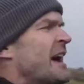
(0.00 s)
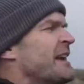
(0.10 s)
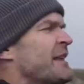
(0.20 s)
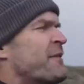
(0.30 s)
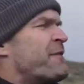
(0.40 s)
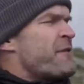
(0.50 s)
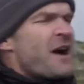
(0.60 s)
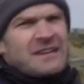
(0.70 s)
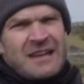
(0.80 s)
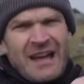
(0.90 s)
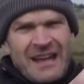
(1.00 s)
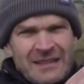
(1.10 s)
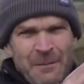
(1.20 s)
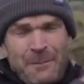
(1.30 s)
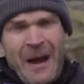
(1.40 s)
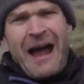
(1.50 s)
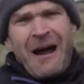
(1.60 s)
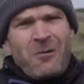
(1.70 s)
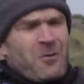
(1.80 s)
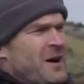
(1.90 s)
And at the front, uh, in the
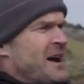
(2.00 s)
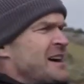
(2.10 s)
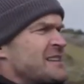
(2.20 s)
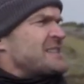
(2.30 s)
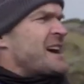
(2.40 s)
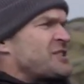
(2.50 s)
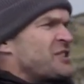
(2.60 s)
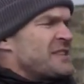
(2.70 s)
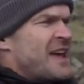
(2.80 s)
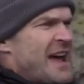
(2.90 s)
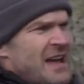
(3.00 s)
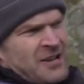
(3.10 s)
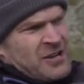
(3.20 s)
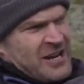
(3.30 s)
bow uh, section there,